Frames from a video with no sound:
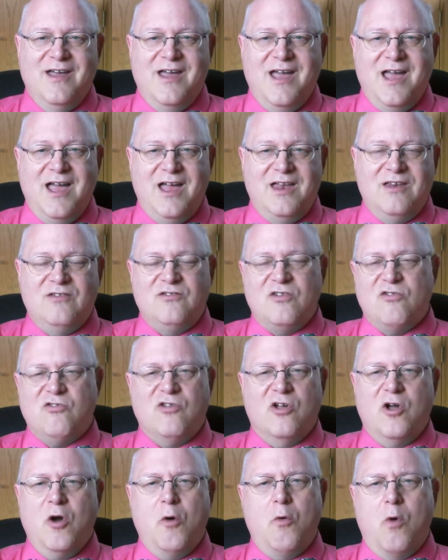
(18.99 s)
and just
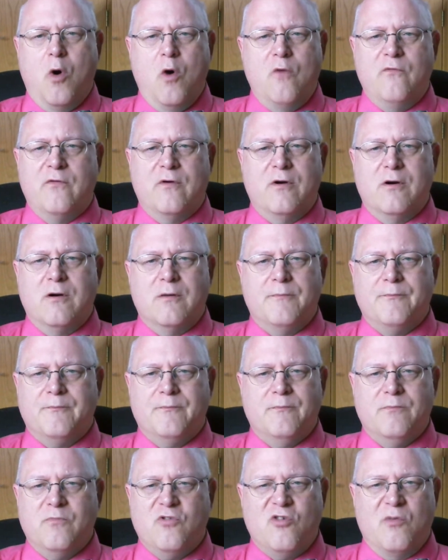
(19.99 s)
to go over
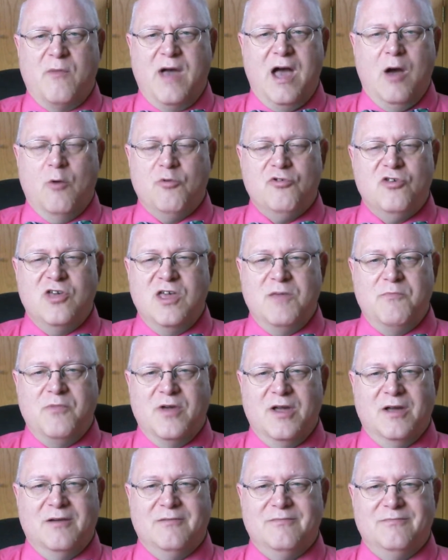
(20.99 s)
some
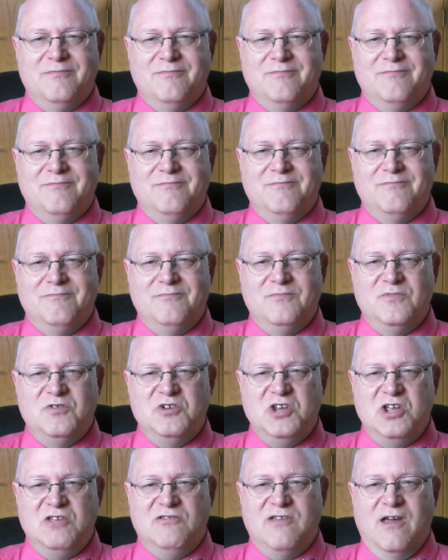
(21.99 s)
housekeeping
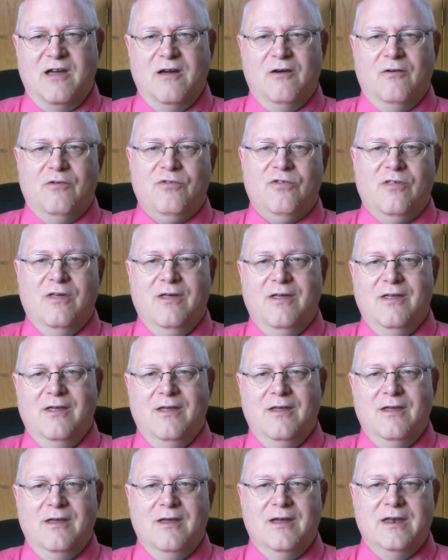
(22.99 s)
details.
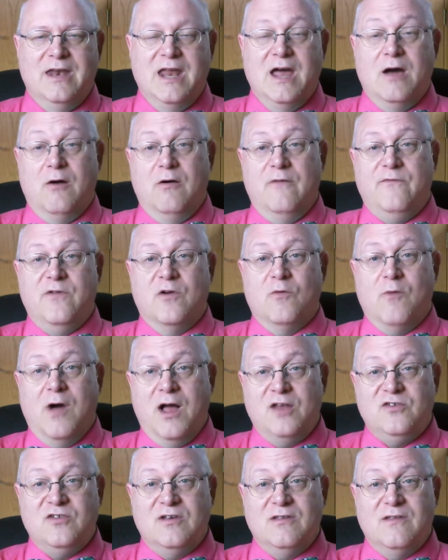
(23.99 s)
Now, if you're
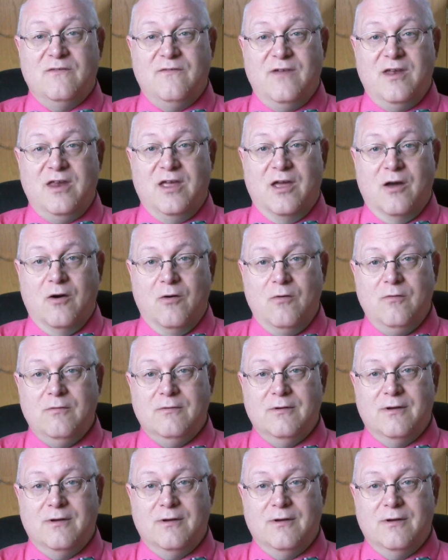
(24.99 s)
watching the video,